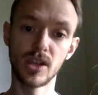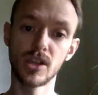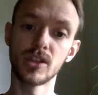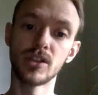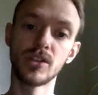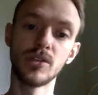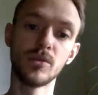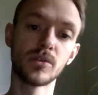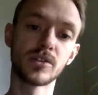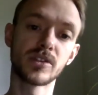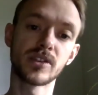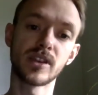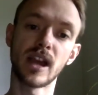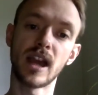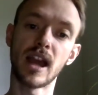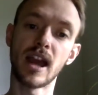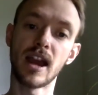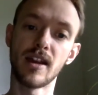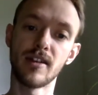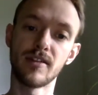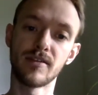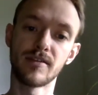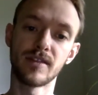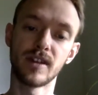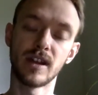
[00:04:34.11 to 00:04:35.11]
You also
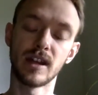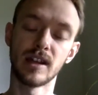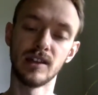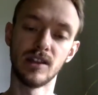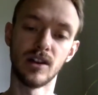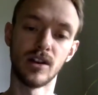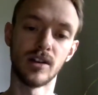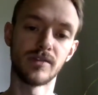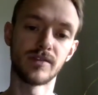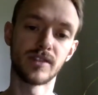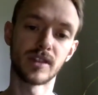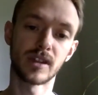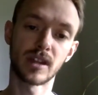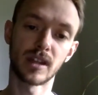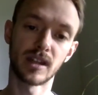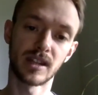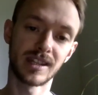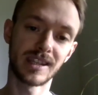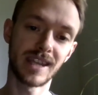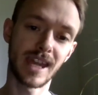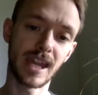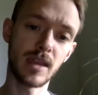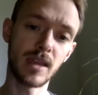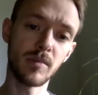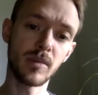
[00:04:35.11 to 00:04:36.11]
have a lot of the kind of
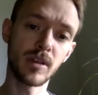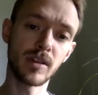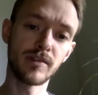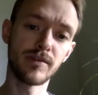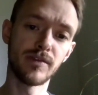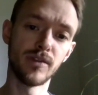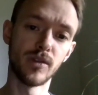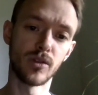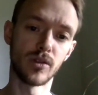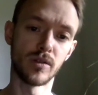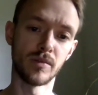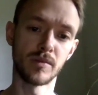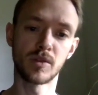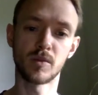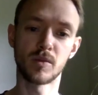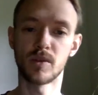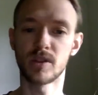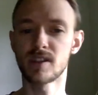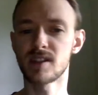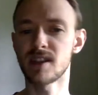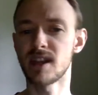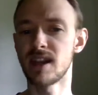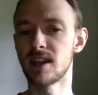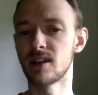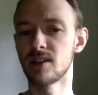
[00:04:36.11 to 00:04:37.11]
gaming forums
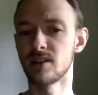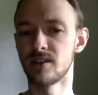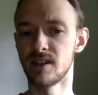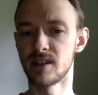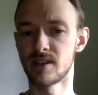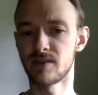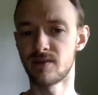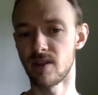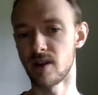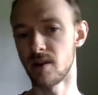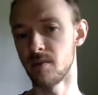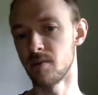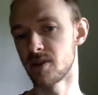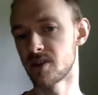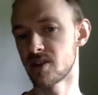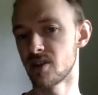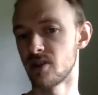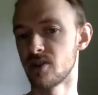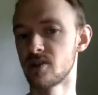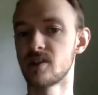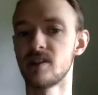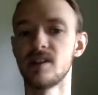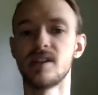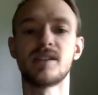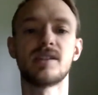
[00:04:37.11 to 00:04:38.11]
which take on this very
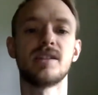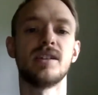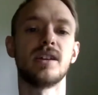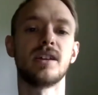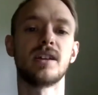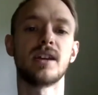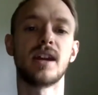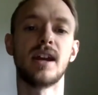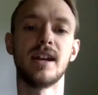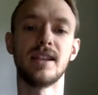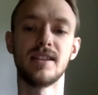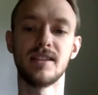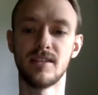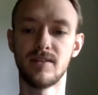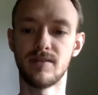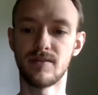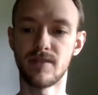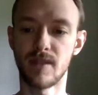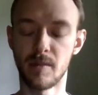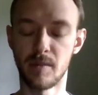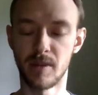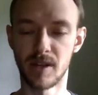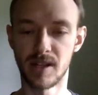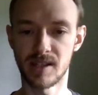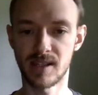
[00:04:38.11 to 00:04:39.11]
misogynistic,
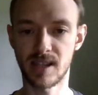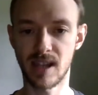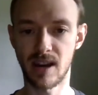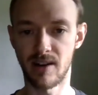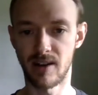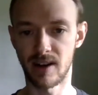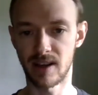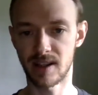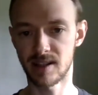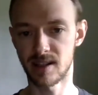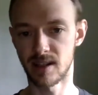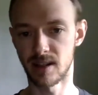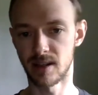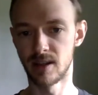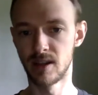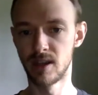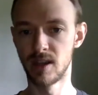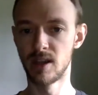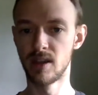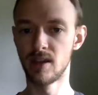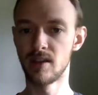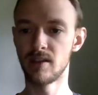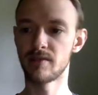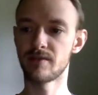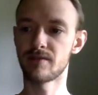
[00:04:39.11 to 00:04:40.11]
anti-feminist character
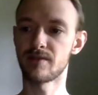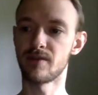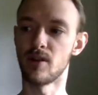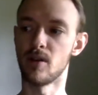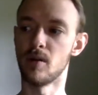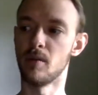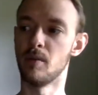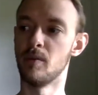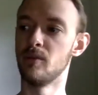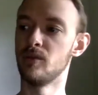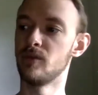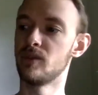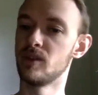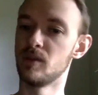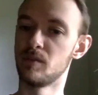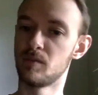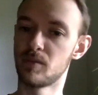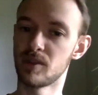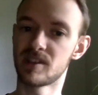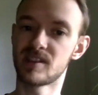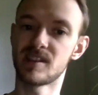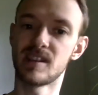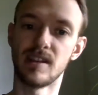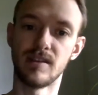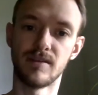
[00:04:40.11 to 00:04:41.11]
from the
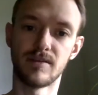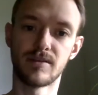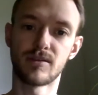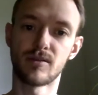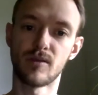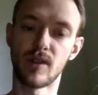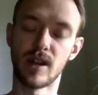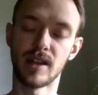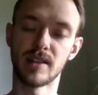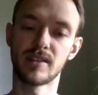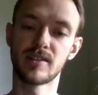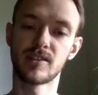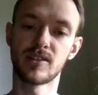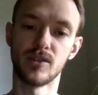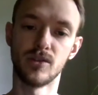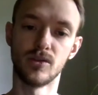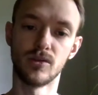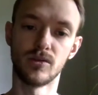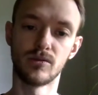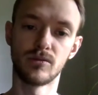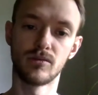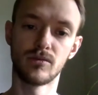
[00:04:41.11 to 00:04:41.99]
perceived threat to